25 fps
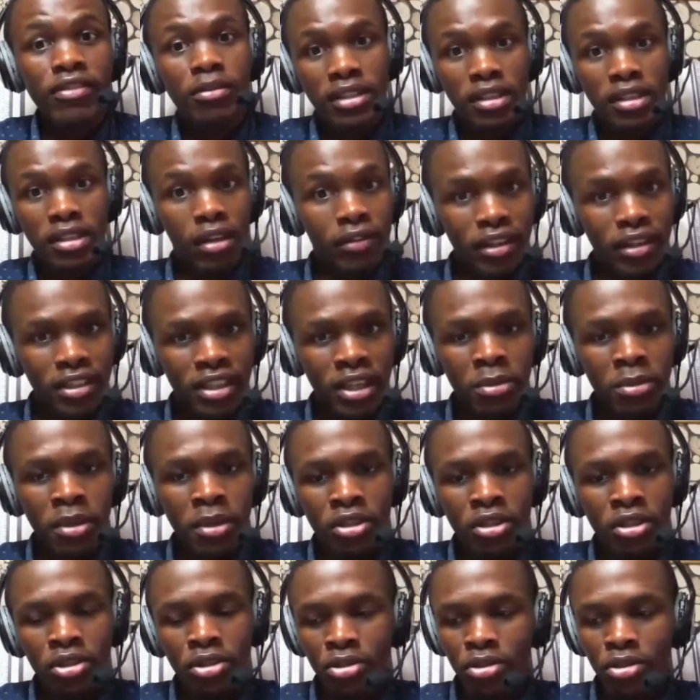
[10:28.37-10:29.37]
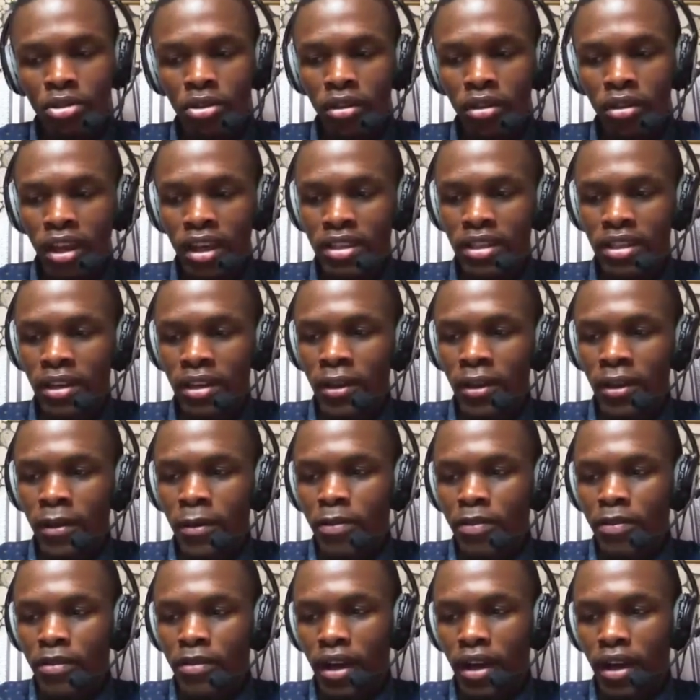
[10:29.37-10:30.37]
myself, I did mention to you that
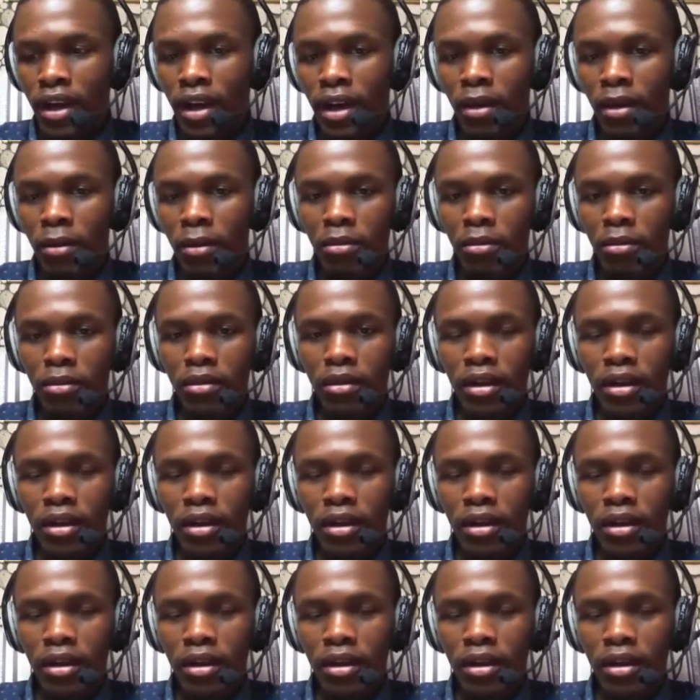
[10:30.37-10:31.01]
um,